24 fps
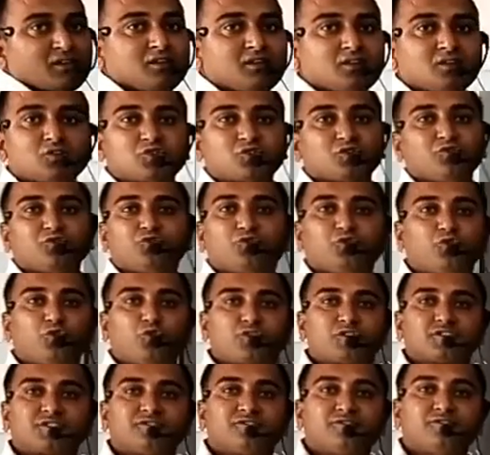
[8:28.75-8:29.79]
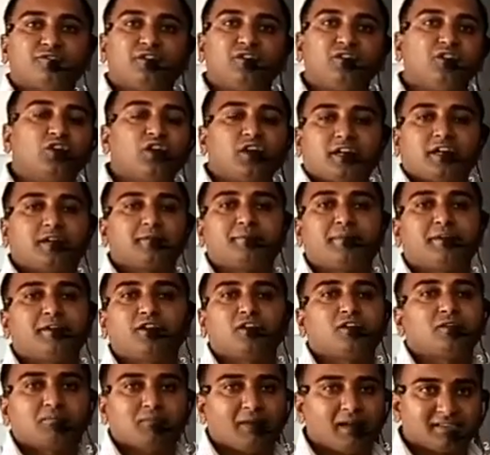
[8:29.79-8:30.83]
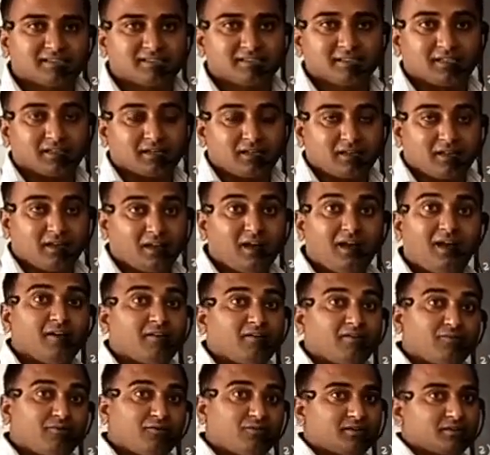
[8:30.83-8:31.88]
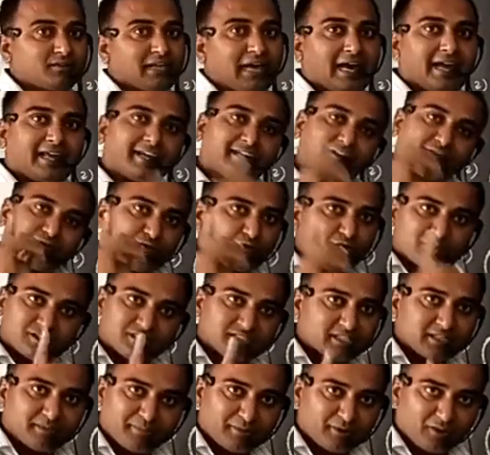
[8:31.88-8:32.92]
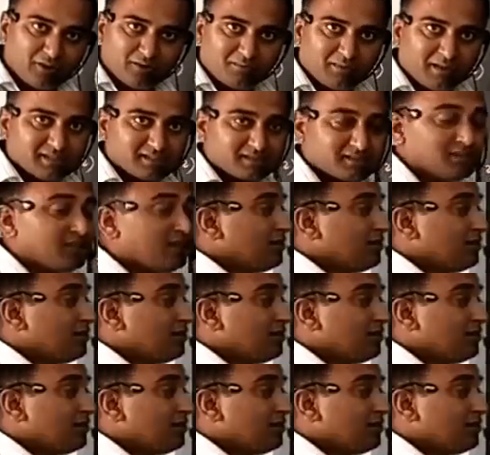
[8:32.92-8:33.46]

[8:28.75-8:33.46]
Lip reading: So force will not depend on mass here. Direct force will depend on mass.